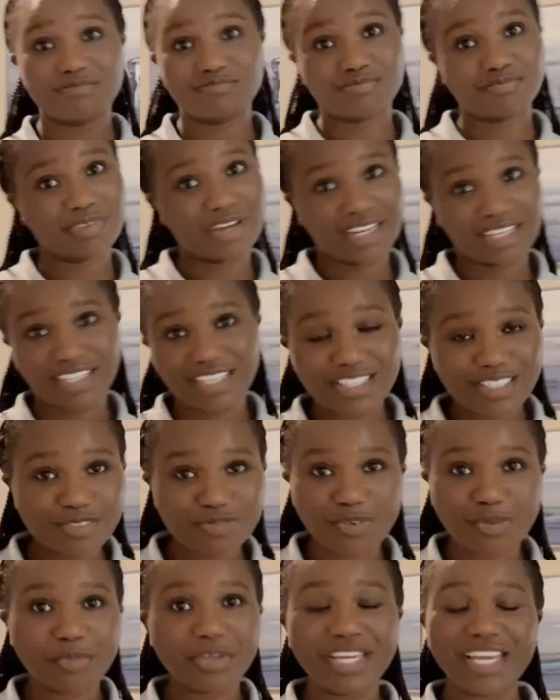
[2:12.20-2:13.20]
At least
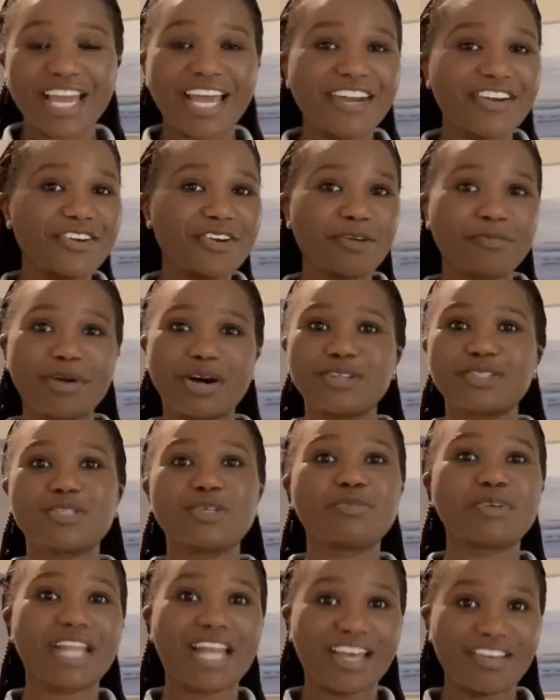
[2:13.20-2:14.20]
for me, I don't know about you,
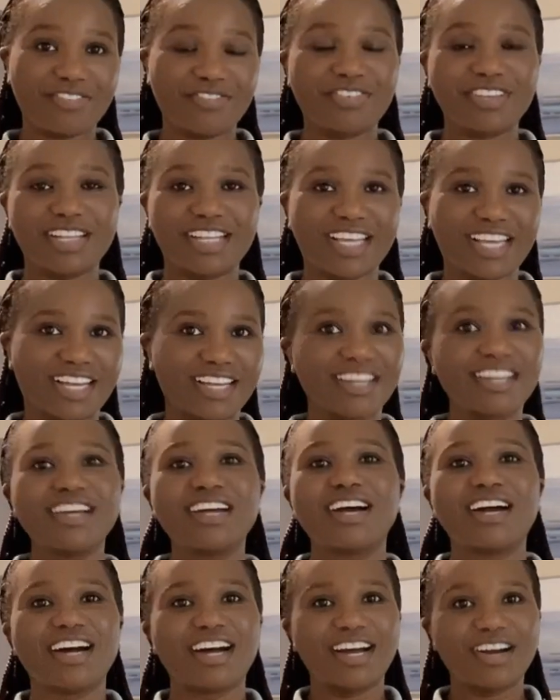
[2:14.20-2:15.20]
but I feel like
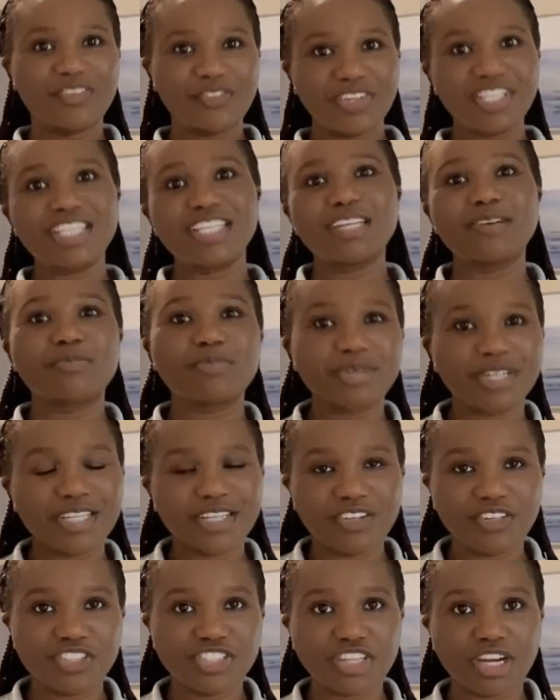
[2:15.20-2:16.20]
we did a pretty
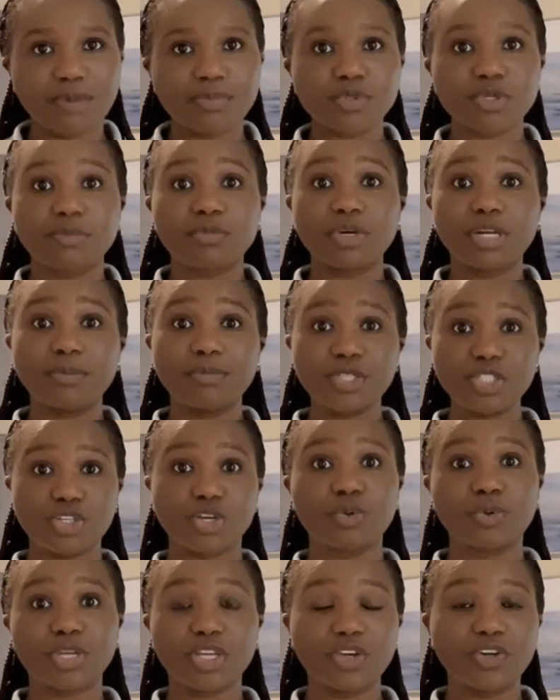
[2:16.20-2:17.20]
good job. So I'm going to be
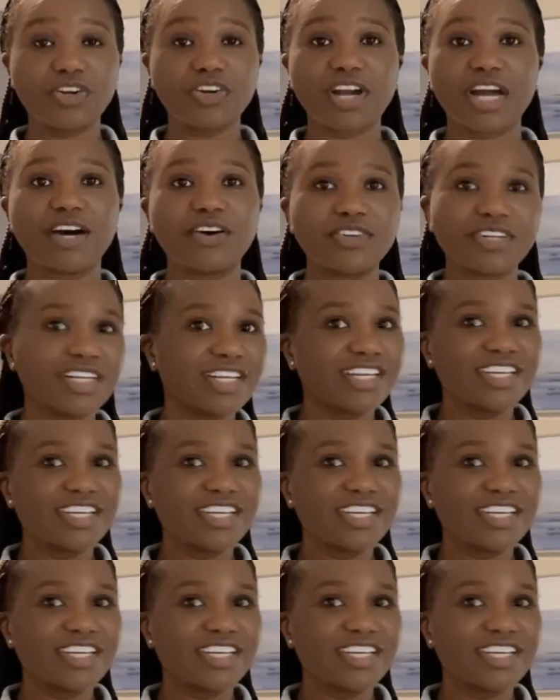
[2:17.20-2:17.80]
showing you around.